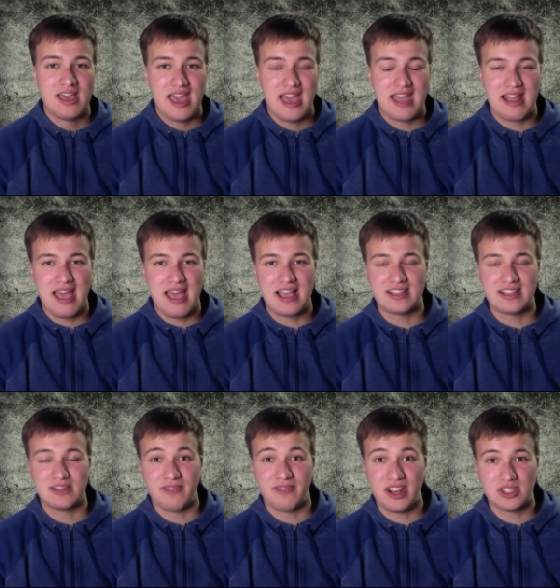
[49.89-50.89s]
And ha-
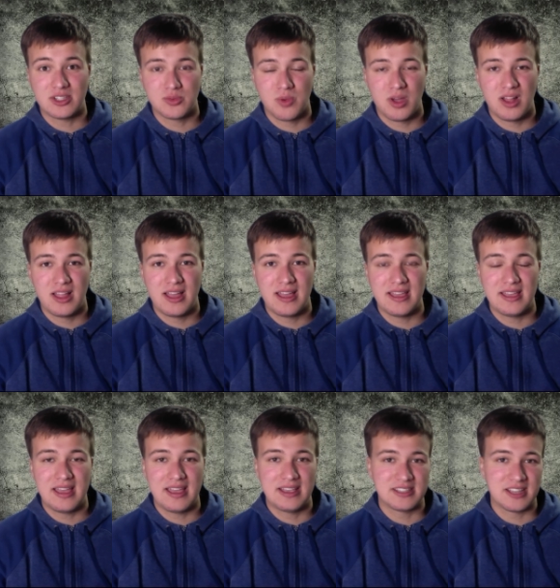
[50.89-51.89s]
Venezuela
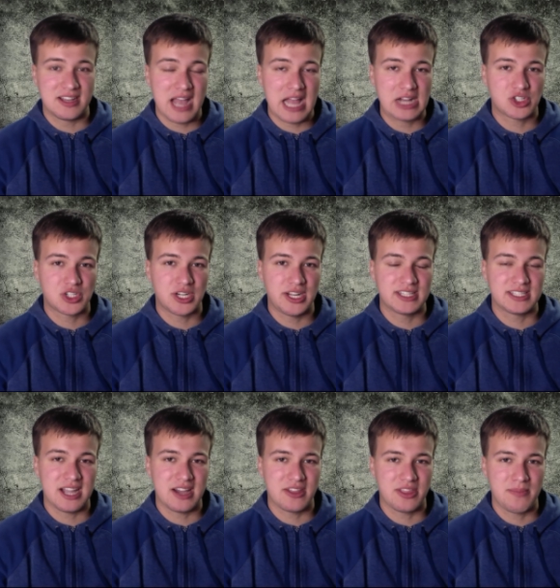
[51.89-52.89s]
is a country in
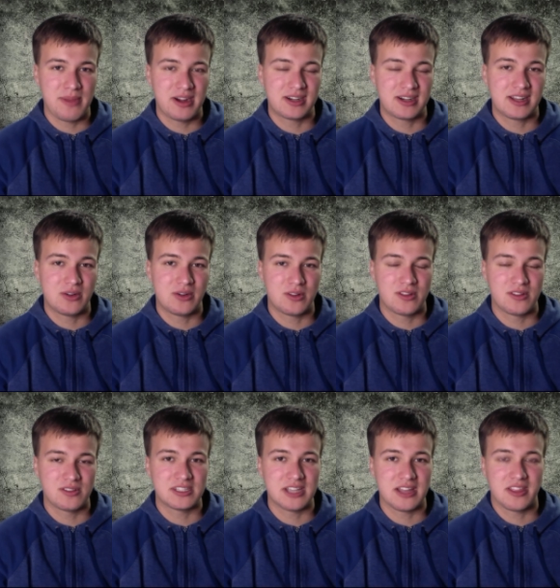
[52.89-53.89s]
South America,
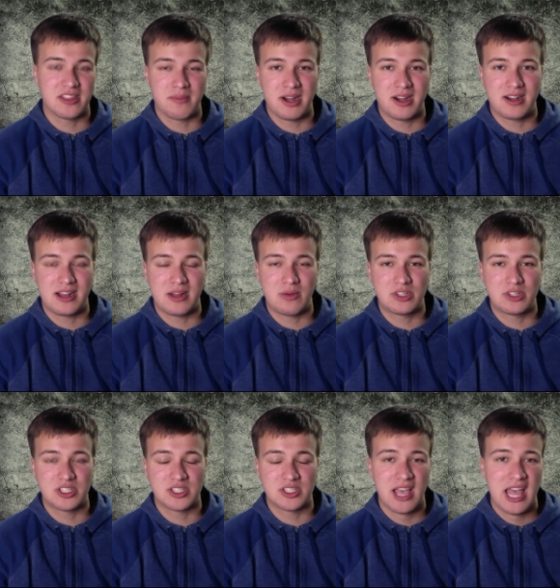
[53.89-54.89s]
northern South America, which
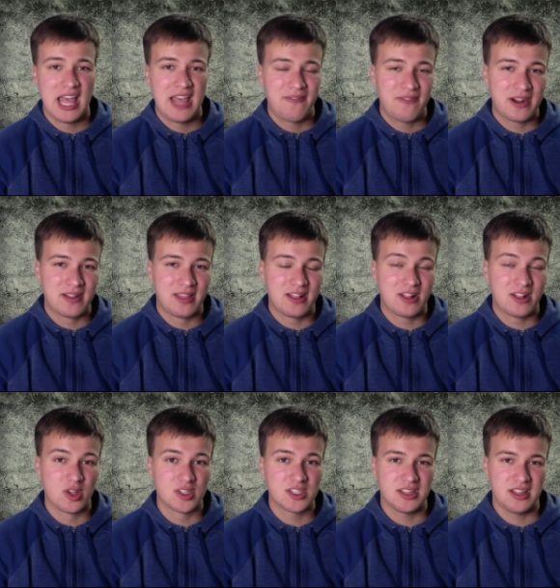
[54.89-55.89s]
is fairly
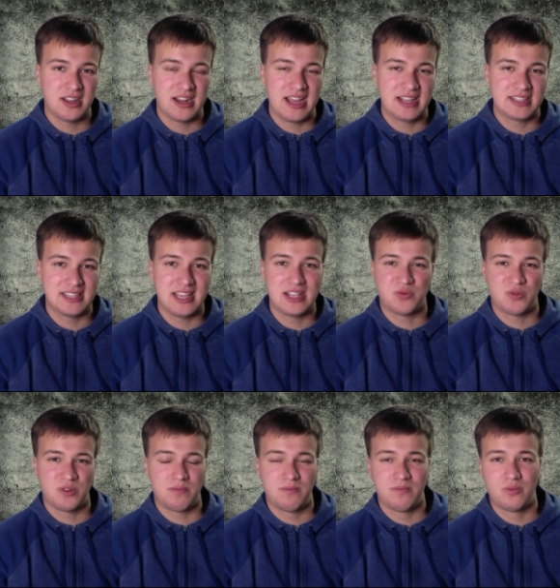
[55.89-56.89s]
close to the United States,
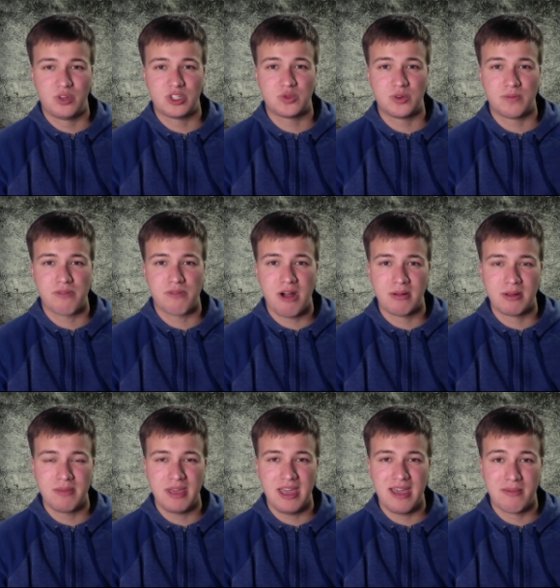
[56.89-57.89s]
would, which would probably
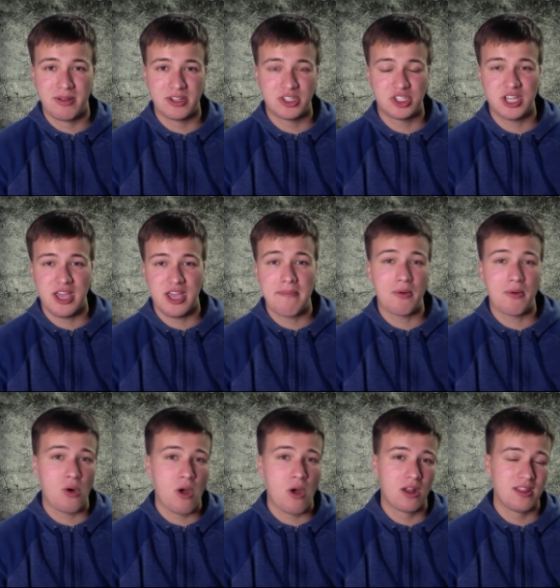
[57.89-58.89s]
be able to ship
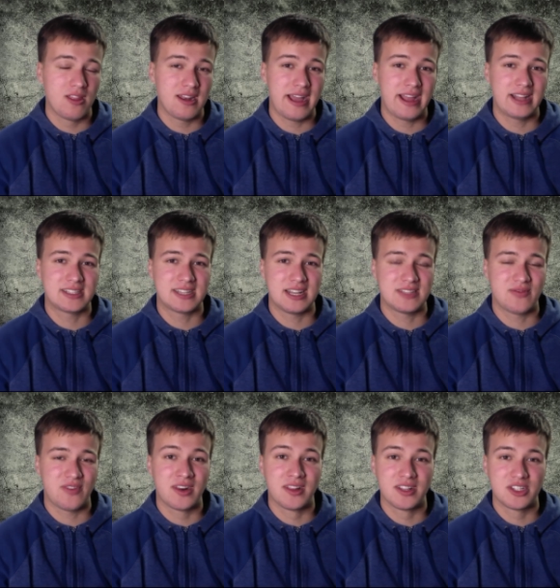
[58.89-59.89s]
oil to the United States
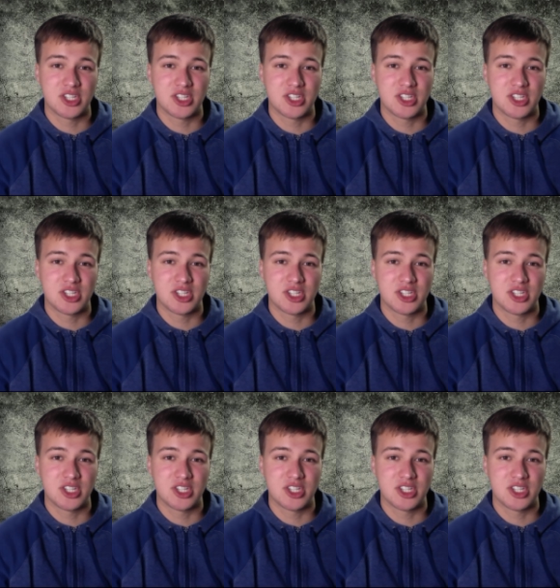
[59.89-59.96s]
fairly